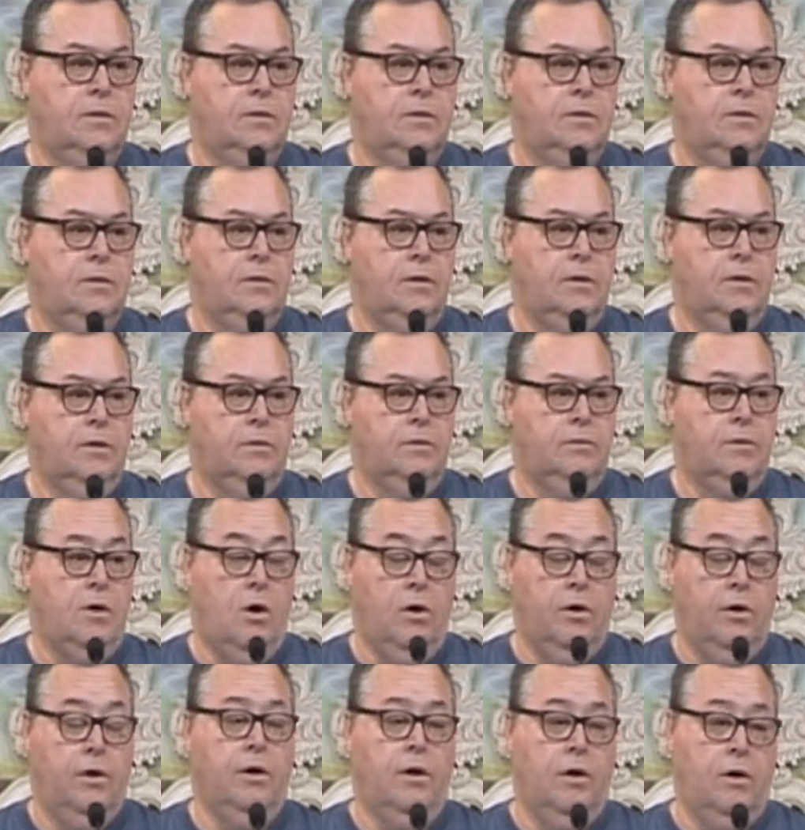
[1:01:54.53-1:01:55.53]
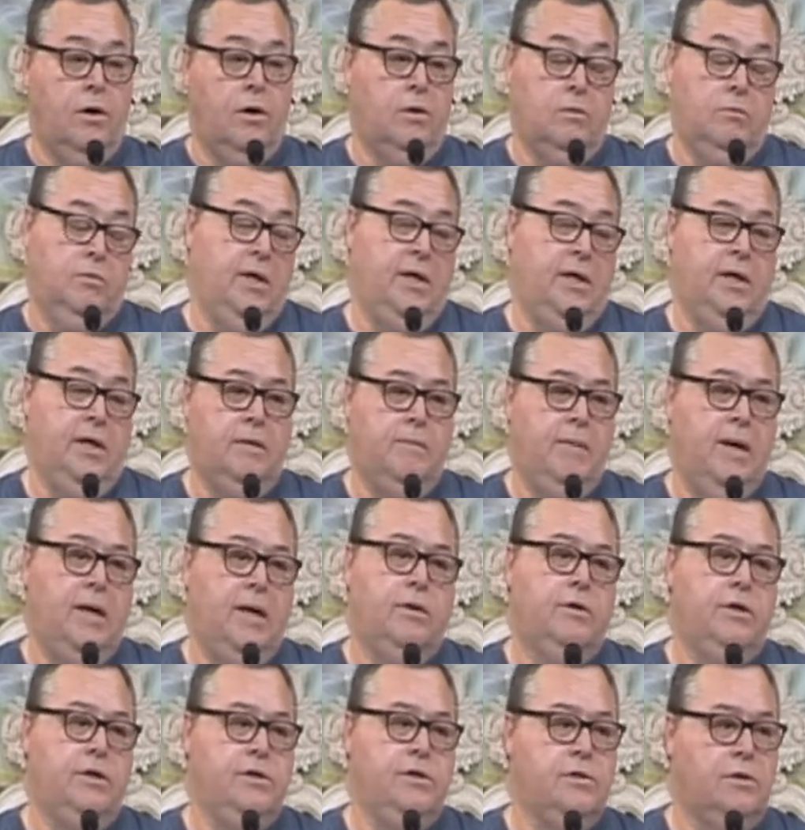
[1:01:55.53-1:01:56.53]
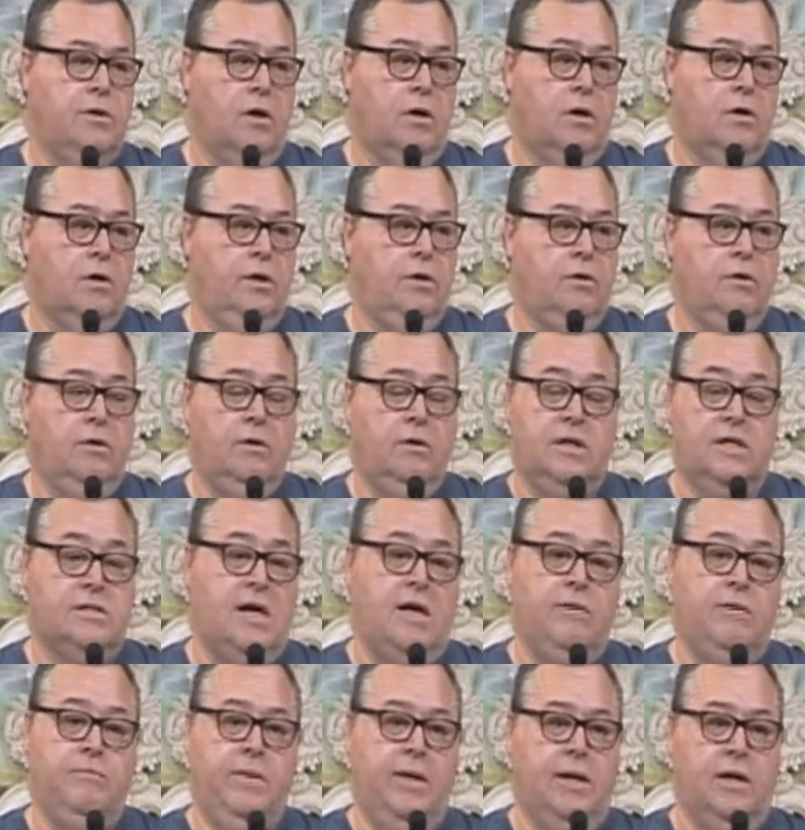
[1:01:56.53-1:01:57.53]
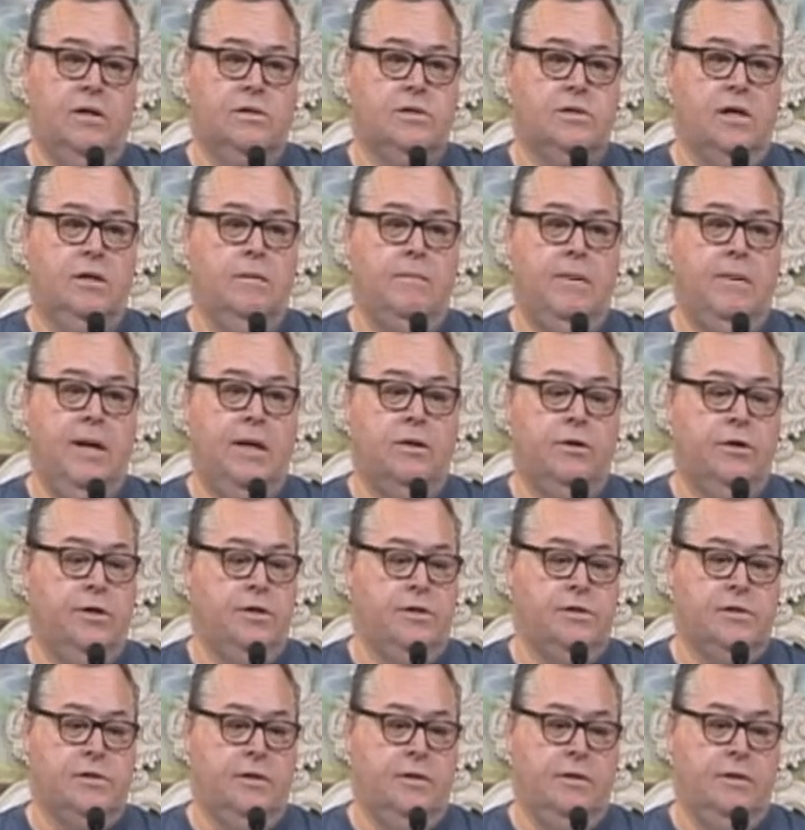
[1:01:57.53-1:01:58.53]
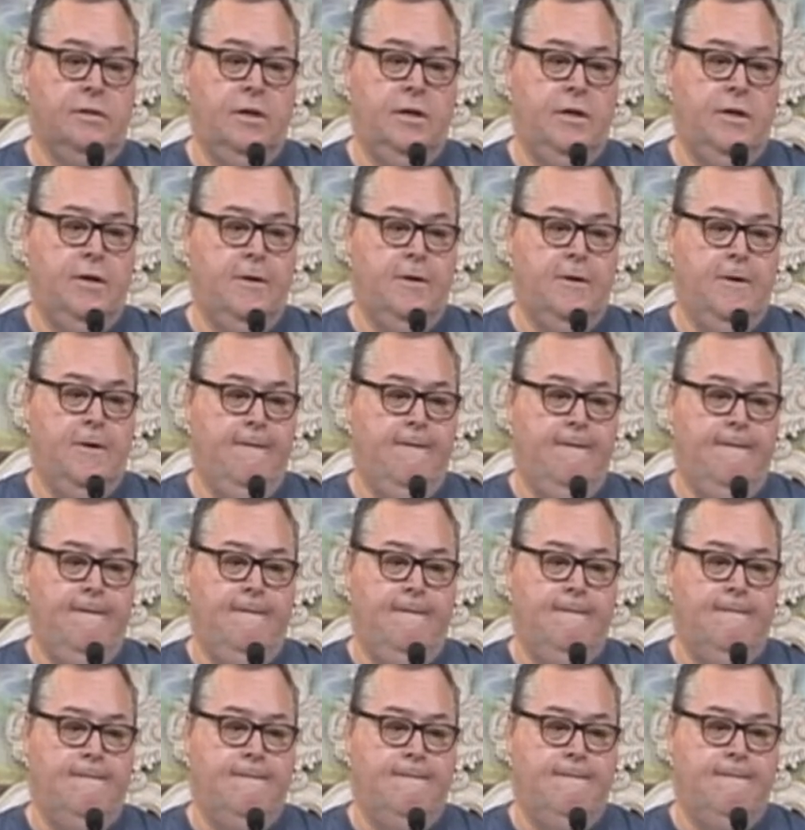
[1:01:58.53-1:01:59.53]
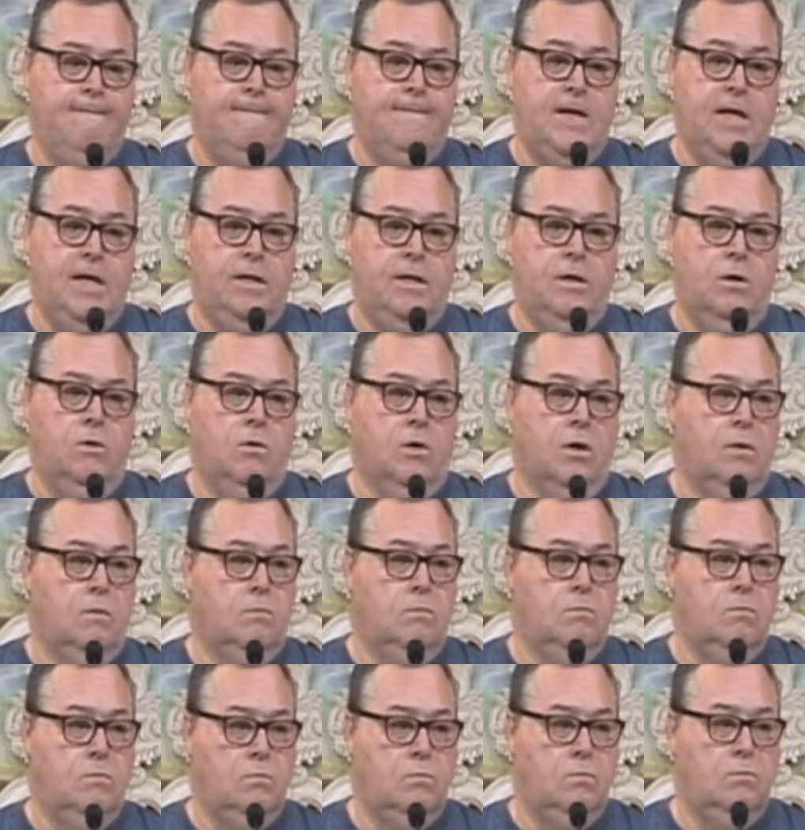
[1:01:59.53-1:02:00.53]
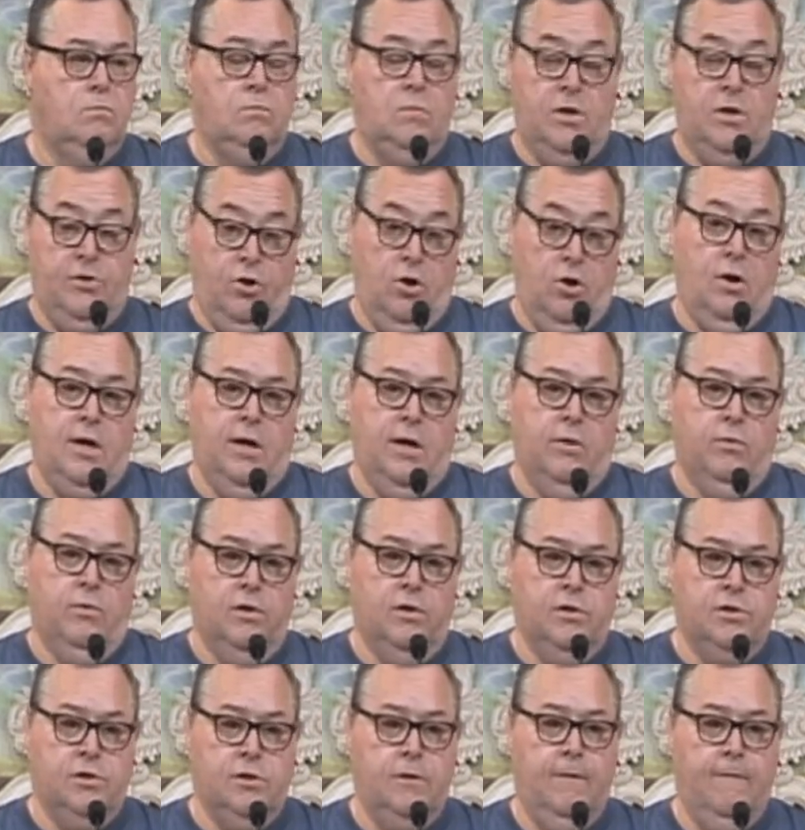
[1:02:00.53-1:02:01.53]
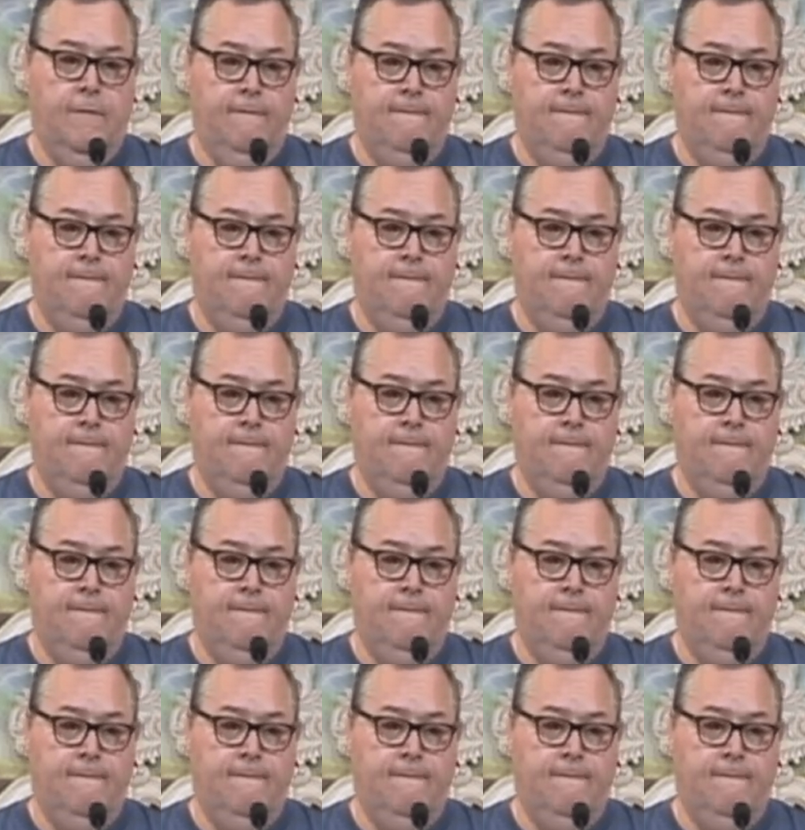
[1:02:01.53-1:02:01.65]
You know, are we in the boundaries? Are you? Because I've been outside the boundaries and didn't know it. I thought I was.